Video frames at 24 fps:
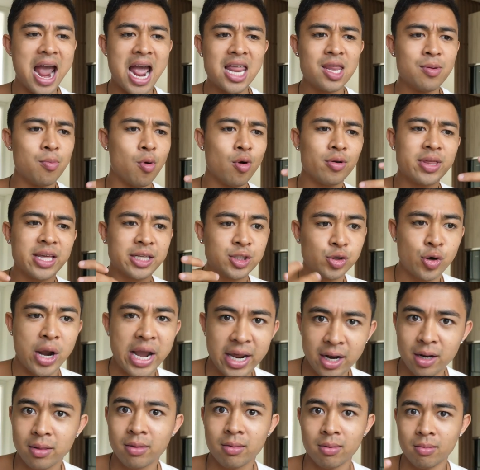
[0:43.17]
And the more they
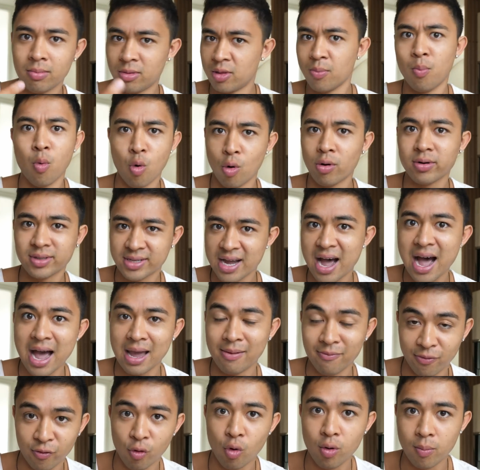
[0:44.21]
traded, the more
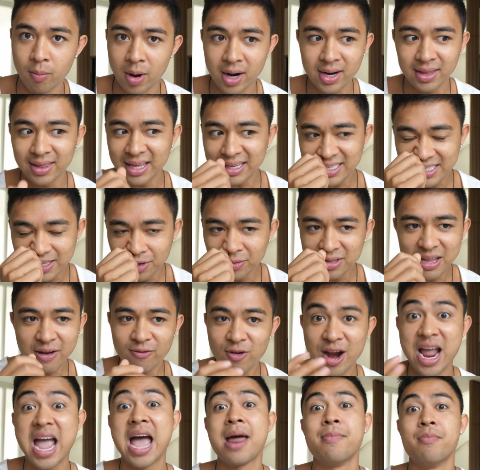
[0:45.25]
time for money. They still
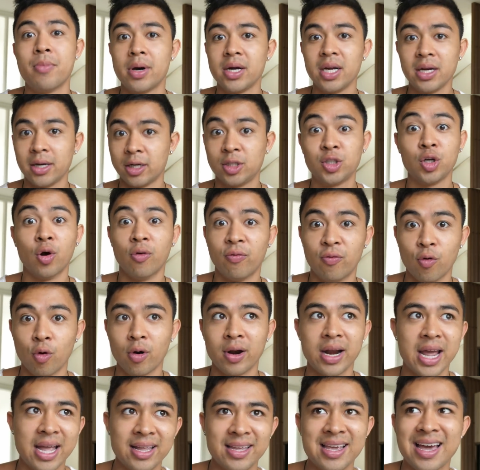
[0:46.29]
never had money to show
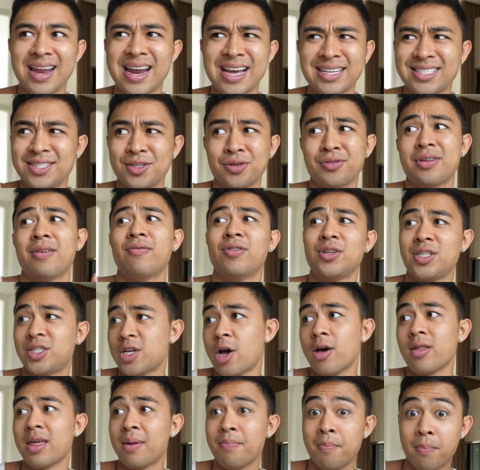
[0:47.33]
for it, and yet I still never
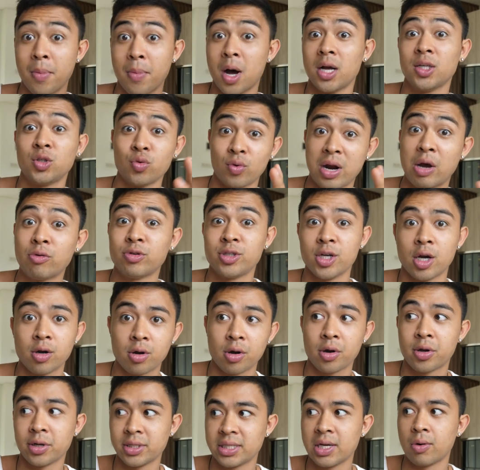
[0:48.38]
saw them much when I was
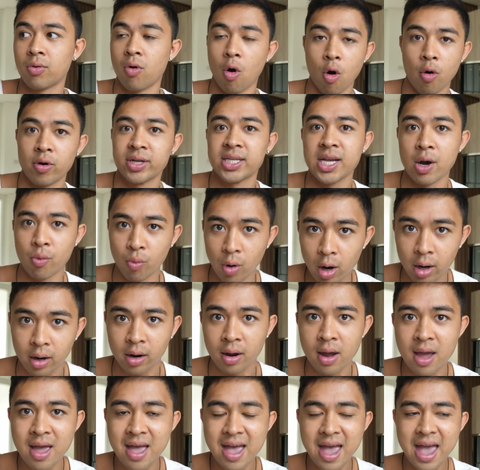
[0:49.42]
younger because they were always at
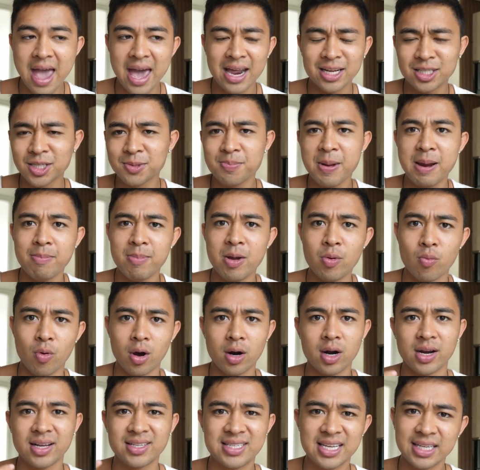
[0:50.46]
work. And it just made me
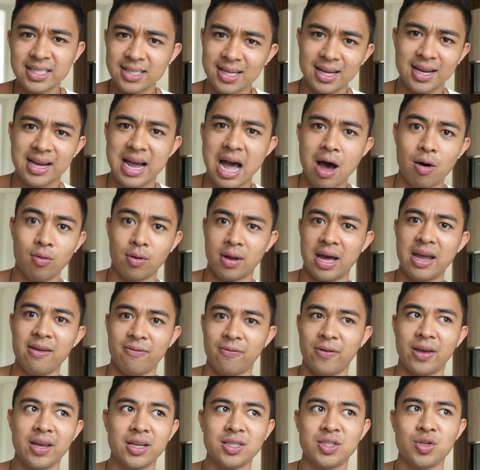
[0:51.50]
wonder: Is this like how
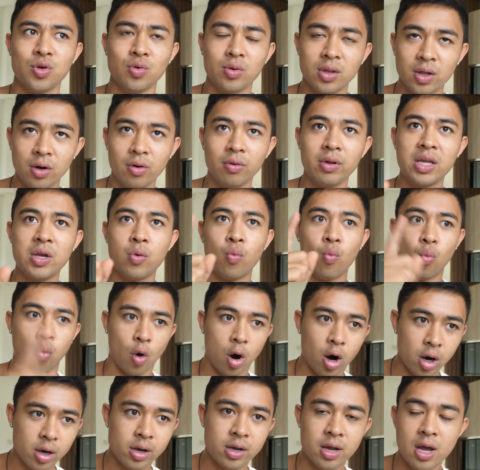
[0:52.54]
life is? You literally
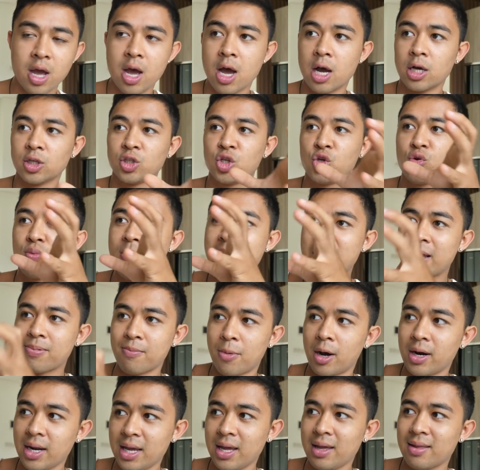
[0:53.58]
work to make
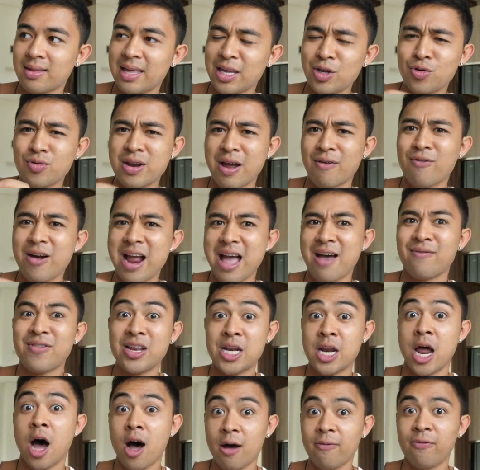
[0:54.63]
money that you never have
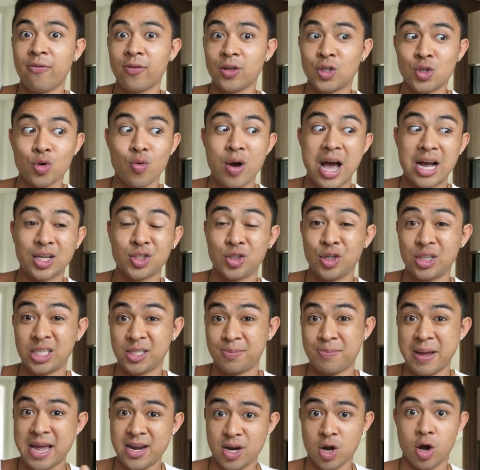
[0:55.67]
enough to actually
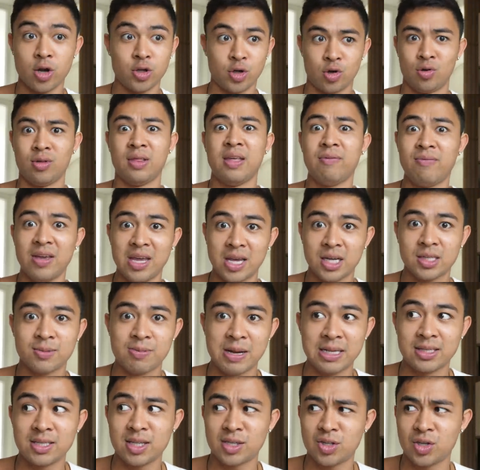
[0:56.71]
spend on your living
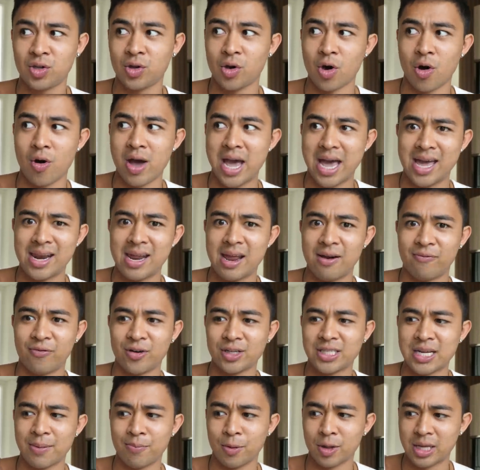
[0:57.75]
expenses. So you go ahead and, for
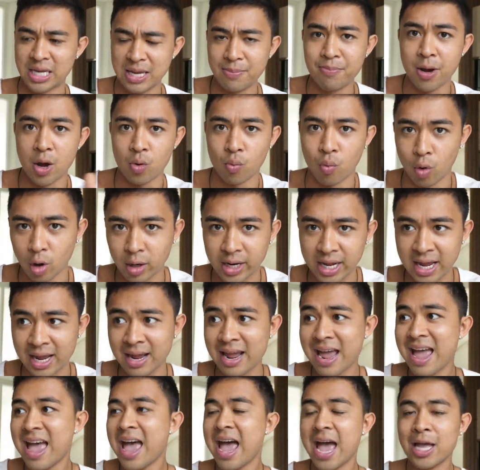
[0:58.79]
example, keep on
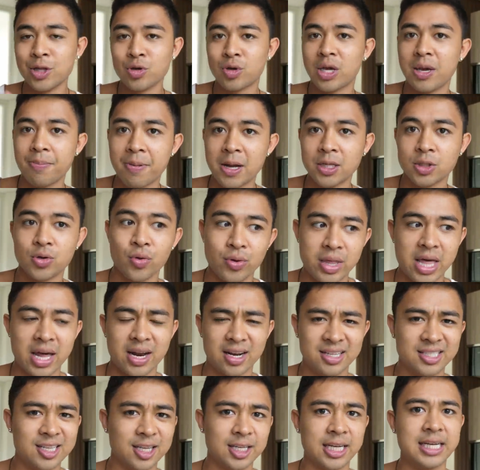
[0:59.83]
working, and you keep on doing that
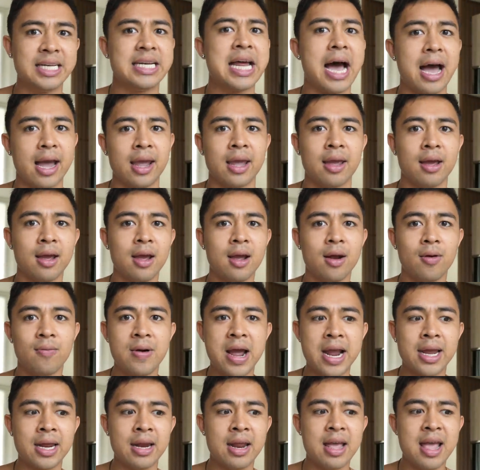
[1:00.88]
until you die
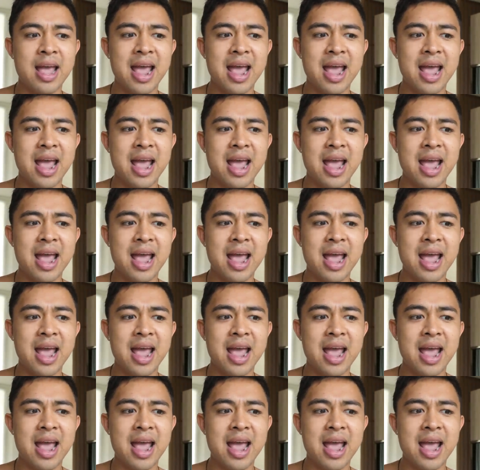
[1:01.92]
right?